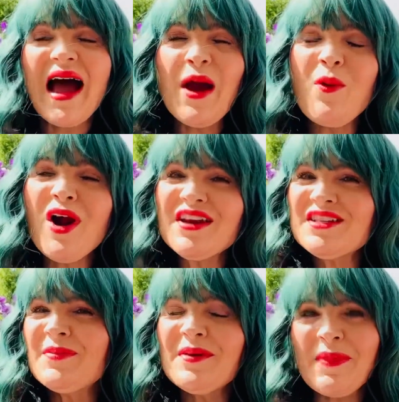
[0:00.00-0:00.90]
I wanted
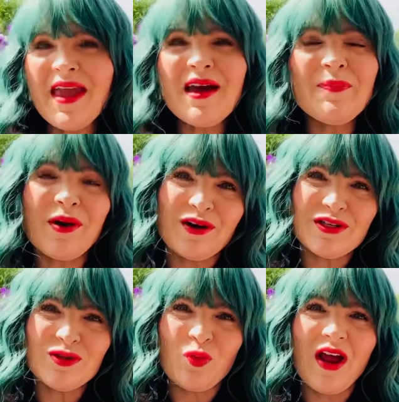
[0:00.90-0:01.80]
to be a makeup
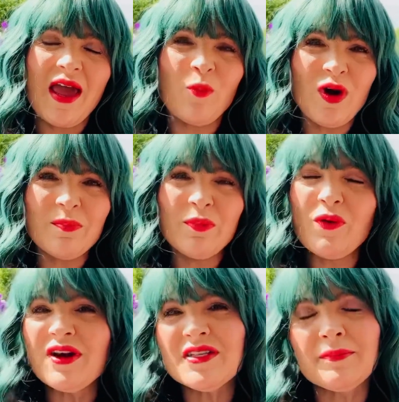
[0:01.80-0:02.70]
artist at one
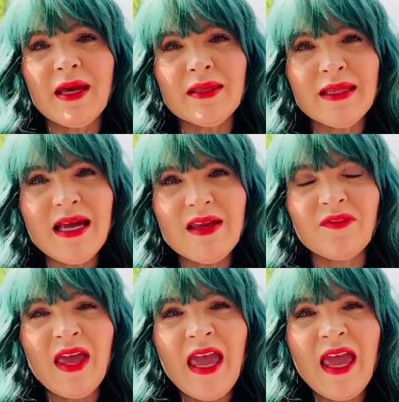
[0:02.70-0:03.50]
point in my life,